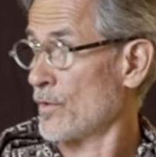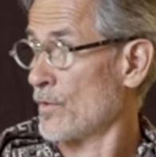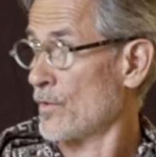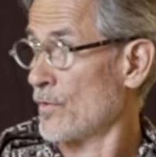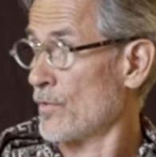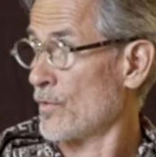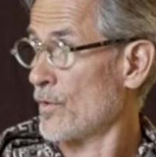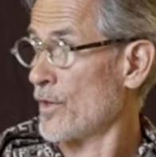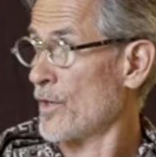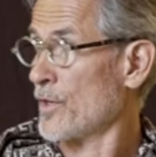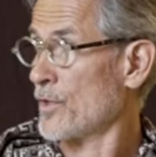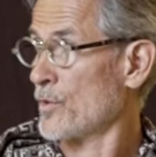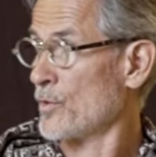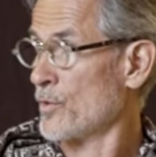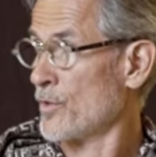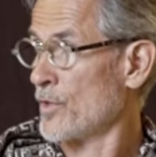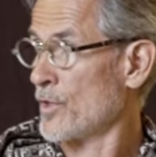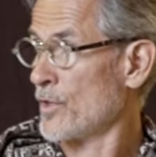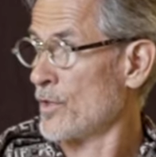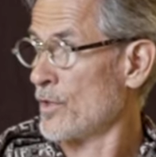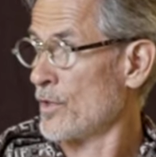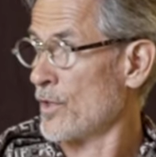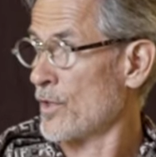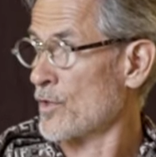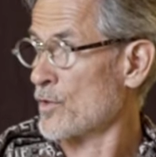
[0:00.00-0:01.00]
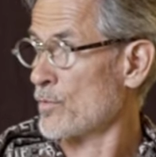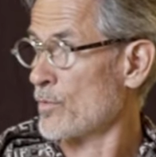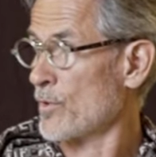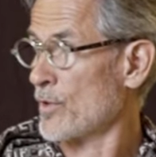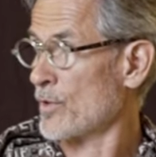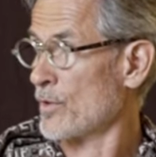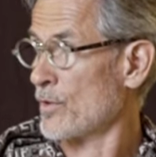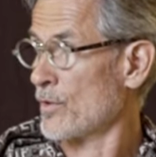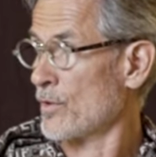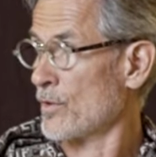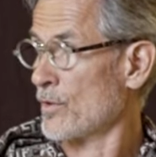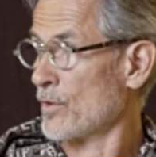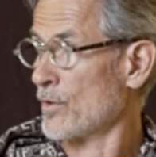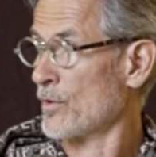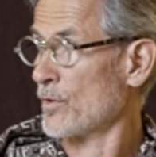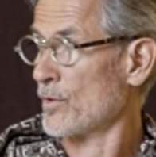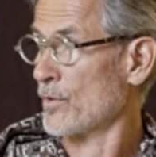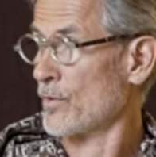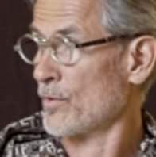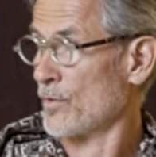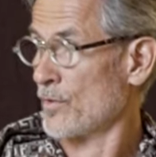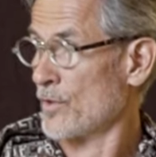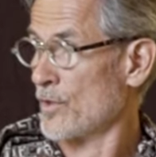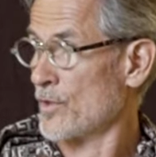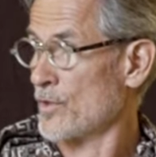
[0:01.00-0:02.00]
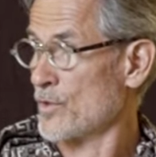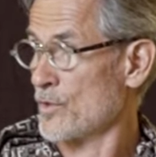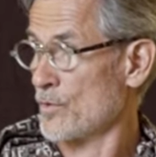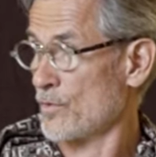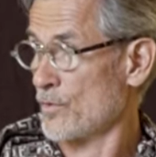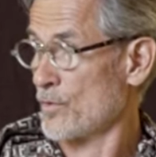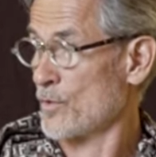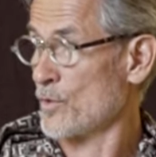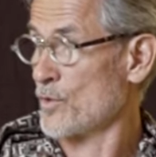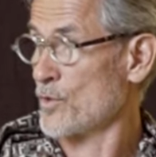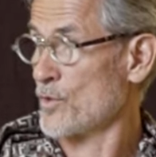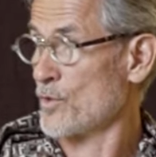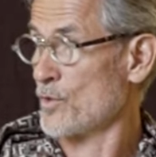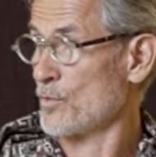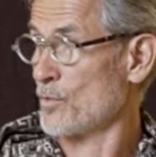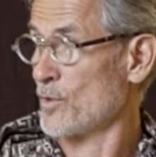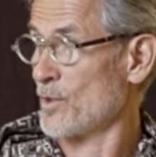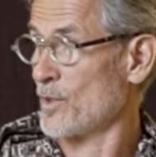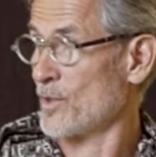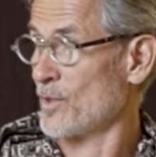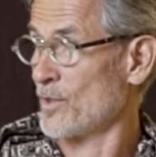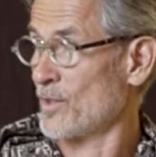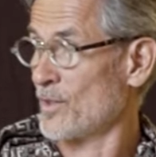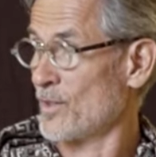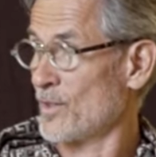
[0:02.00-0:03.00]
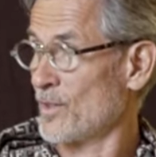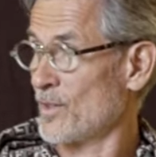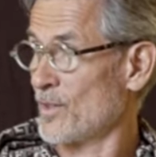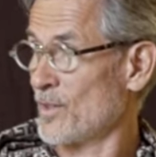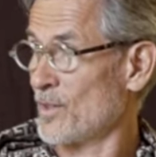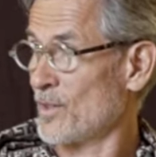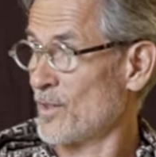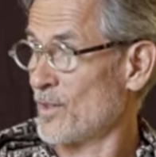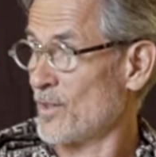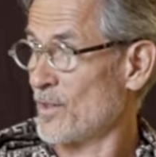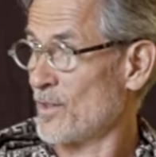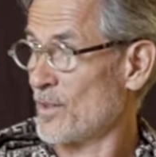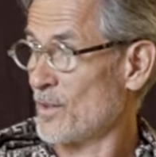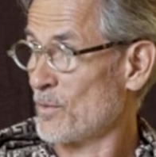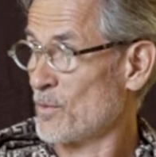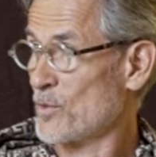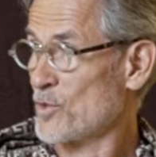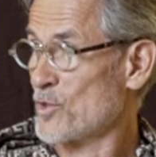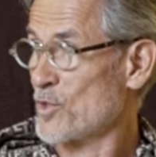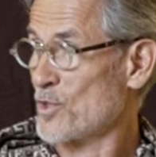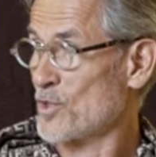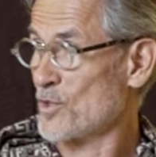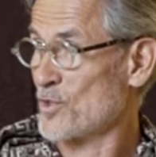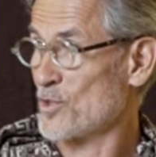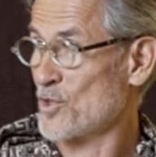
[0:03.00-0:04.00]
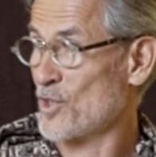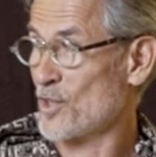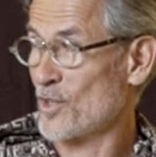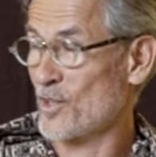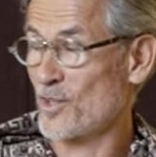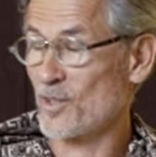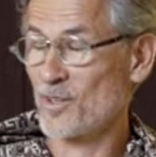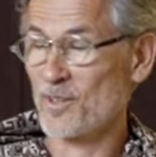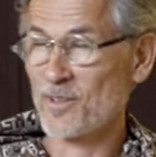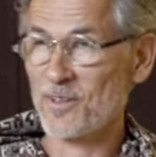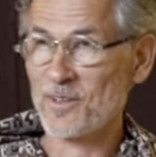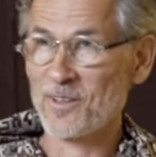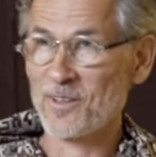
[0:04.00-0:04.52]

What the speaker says: Were you there, Lakshman? Yes, of course you were. I was just checking.